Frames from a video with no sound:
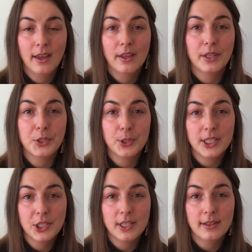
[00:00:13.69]
the
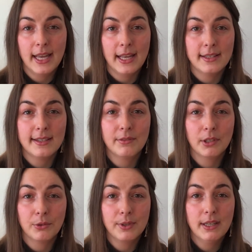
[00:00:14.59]
traditional lands of the
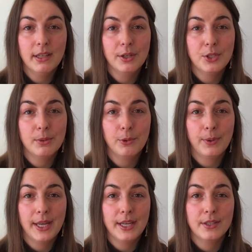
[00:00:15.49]
Cree,
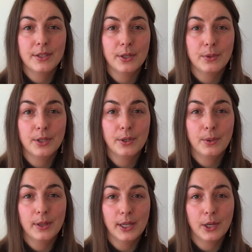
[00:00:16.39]
Ojibwe, Saulteaux,
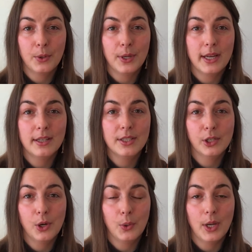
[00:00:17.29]
Lakota,
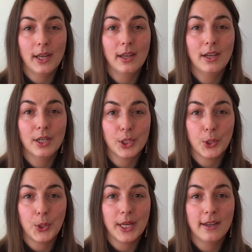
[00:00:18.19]
Dakota,
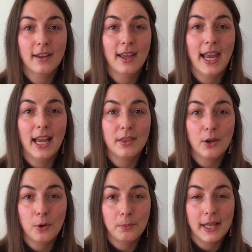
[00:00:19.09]
Nakota, and the
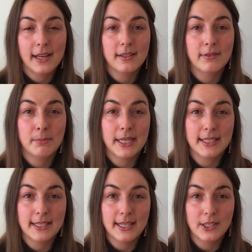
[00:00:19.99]
homeland of the
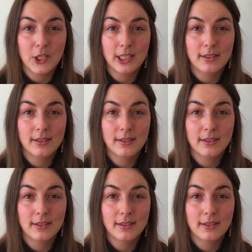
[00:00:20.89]
Métis Nation.